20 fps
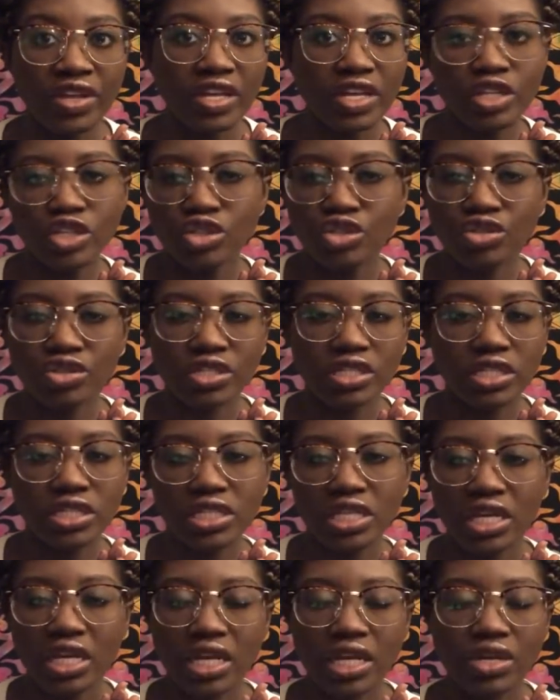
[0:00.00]

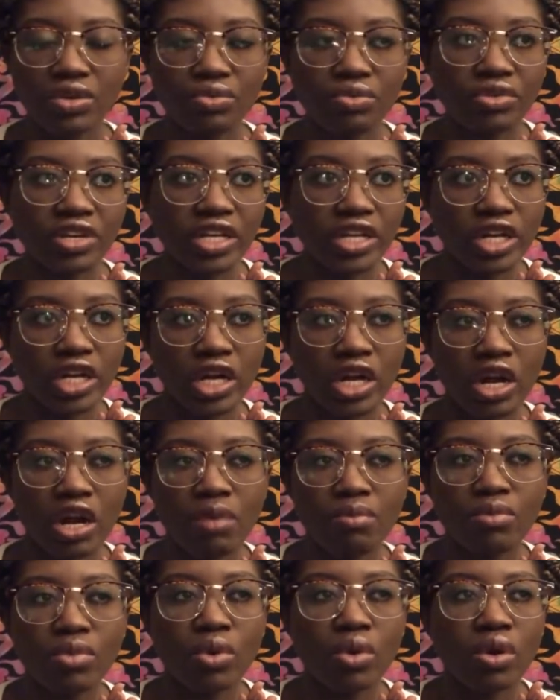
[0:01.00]
interesting reader,
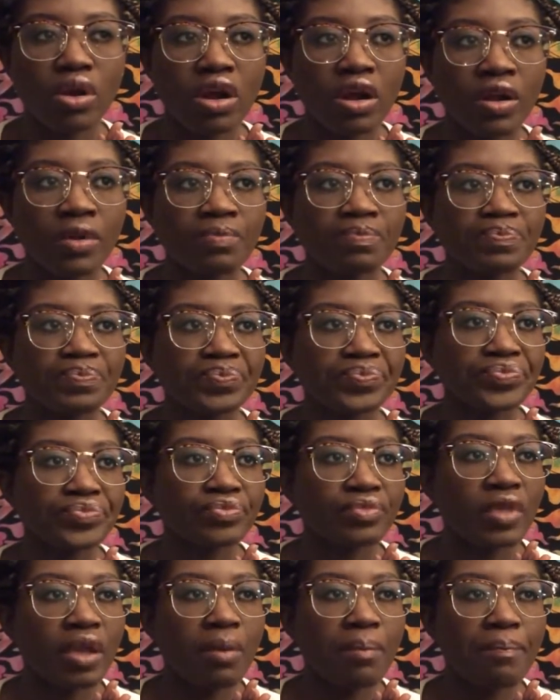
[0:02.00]
a more
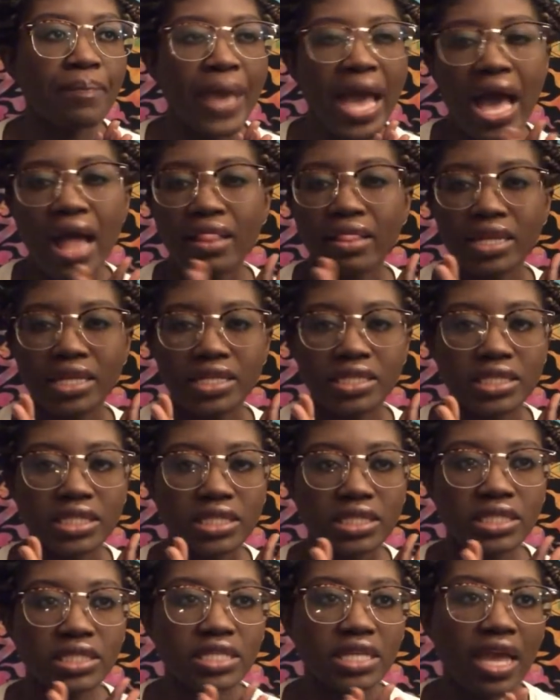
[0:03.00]

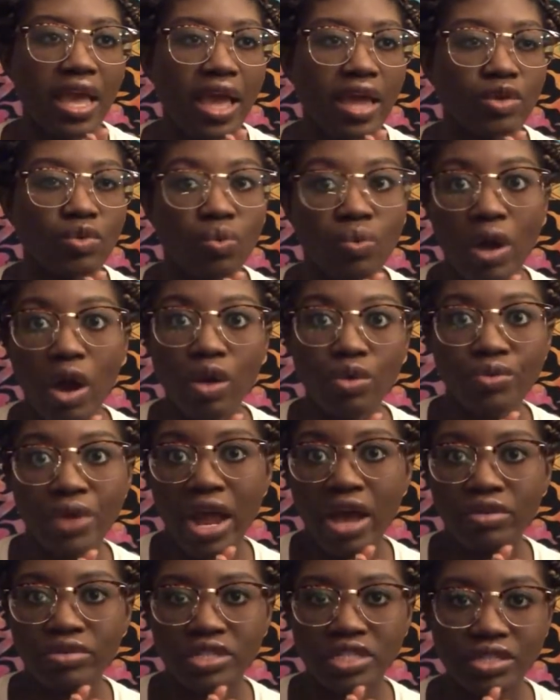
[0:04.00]
balanced and
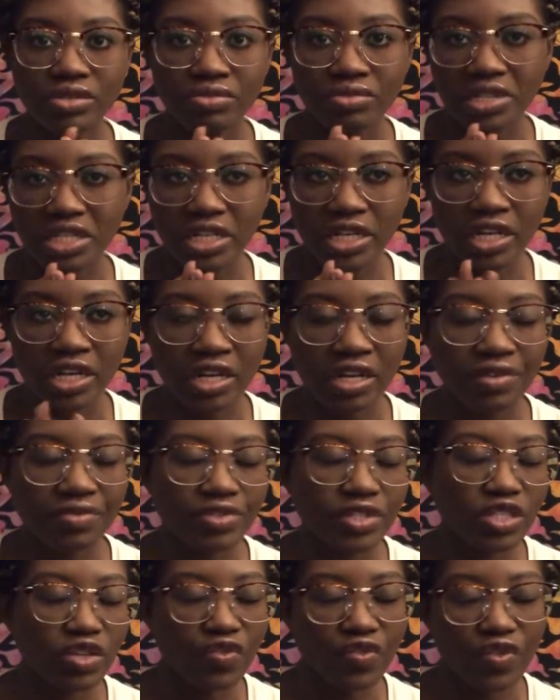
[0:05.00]
well-rounded reader, so